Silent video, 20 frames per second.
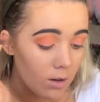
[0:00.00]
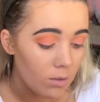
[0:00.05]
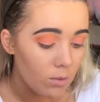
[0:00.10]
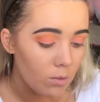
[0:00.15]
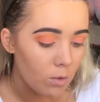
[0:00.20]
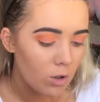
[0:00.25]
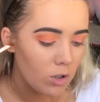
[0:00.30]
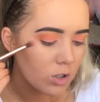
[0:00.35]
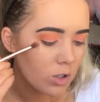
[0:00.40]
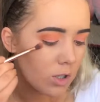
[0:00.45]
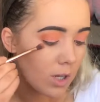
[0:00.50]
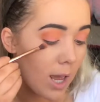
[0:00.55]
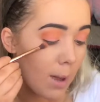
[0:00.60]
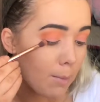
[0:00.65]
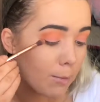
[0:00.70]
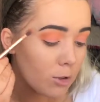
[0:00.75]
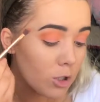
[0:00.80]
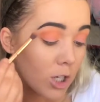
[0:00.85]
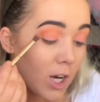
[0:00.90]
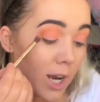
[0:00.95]
what,
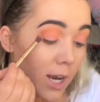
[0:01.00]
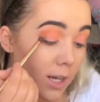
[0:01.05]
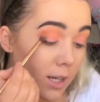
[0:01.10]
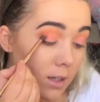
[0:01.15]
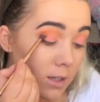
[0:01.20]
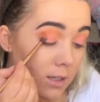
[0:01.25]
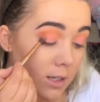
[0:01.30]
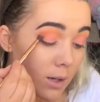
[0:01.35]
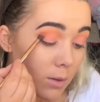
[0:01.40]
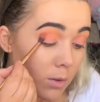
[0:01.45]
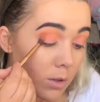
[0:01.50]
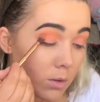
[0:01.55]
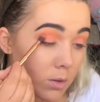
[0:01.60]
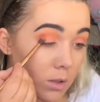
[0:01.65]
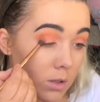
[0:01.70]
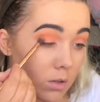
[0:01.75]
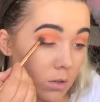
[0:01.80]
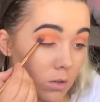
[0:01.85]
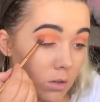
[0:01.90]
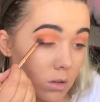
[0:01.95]
Applejack? Is that what it
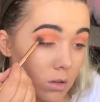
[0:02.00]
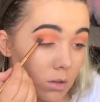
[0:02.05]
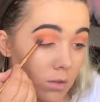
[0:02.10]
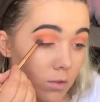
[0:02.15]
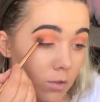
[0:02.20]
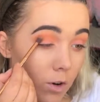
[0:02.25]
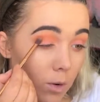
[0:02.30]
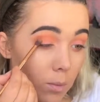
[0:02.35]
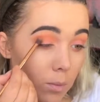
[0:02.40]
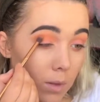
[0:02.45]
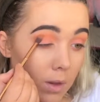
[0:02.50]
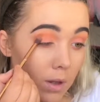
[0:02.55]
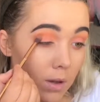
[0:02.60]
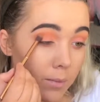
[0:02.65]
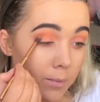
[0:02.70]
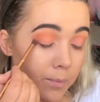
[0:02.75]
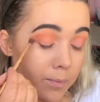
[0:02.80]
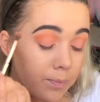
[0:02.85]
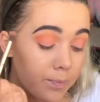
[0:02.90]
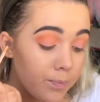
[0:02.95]
was called? From
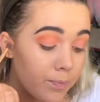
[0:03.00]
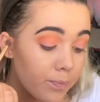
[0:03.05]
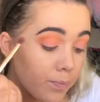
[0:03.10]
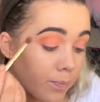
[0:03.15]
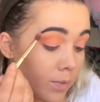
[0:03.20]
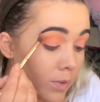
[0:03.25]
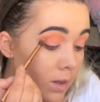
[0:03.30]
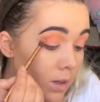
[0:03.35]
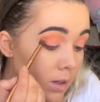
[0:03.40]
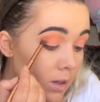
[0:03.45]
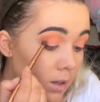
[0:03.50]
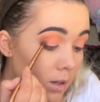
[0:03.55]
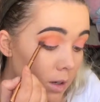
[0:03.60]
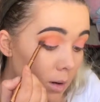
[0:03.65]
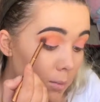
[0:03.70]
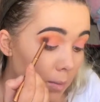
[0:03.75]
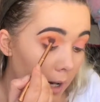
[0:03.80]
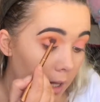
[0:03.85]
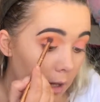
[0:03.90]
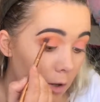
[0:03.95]
the
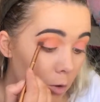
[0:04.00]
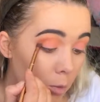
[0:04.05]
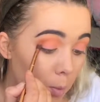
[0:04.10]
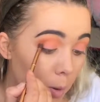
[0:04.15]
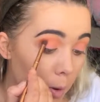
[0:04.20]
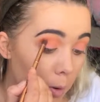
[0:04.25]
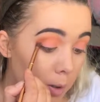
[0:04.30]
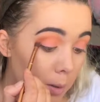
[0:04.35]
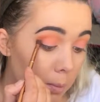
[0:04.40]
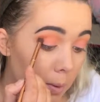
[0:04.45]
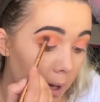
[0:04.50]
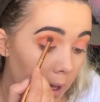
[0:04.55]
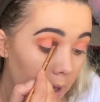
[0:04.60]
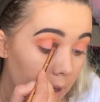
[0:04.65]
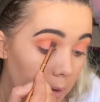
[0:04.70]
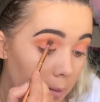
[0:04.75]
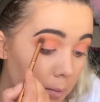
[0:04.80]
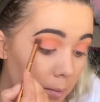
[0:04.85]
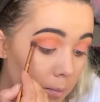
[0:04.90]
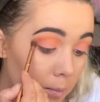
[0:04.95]
My Little Pony
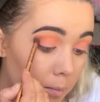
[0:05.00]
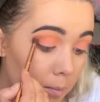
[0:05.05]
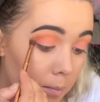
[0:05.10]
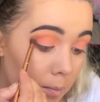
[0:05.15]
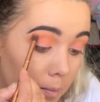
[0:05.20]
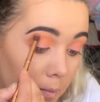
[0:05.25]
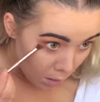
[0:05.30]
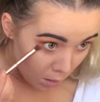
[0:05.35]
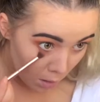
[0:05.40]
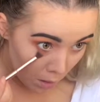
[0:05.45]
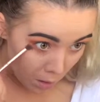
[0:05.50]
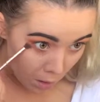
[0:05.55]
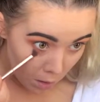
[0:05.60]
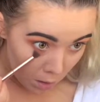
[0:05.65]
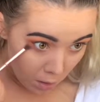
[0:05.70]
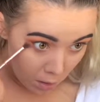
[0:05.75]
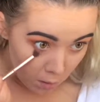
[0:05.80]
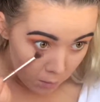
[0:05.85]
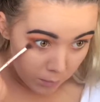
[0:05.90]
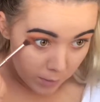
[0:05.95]
palette.
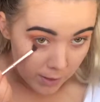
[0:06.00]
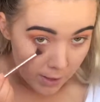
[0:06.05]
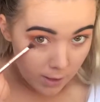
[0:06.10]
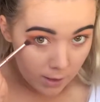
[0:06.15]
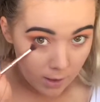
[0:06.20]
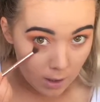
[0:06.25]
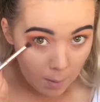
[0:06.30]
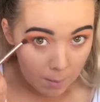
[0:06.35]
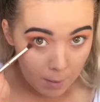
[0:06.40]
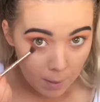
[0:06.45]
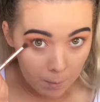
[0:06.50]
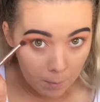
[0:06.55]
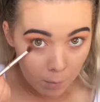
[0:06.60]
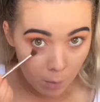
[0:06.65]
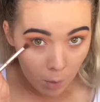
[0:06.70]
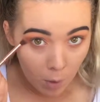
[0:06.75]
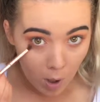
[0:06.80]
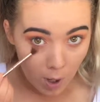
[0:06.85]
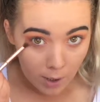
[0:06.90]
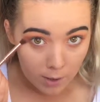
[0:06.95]
Bringing a bit
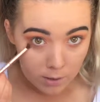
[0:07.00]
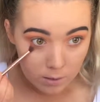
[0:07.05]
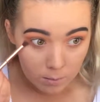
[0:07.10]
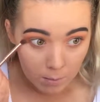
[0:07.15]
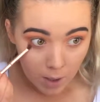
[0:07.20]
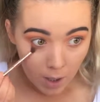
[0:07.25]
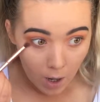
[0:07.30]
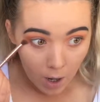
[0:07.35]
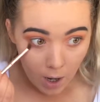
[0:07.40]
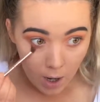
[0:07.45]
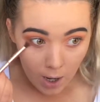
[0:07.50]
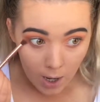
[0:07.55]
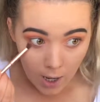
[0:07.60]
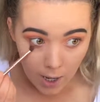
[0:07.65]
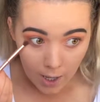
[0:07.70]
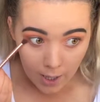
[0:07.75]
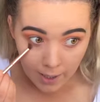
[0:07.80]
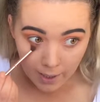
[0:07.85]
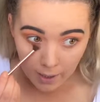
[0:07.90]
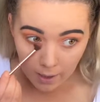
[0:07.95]
more under my
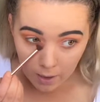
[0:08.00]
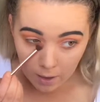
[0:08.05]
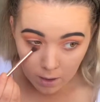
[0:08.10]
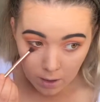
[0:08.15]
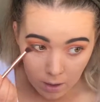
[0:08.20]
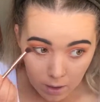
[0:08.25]
eye,